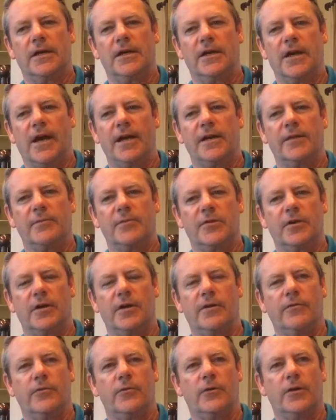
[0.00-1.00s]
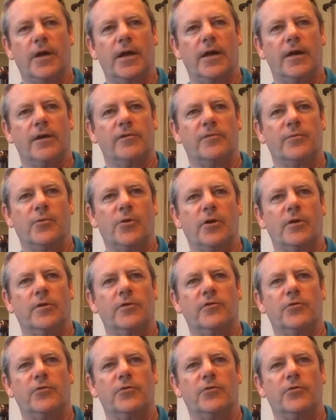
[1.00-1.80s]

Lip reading: God himself or God as part of the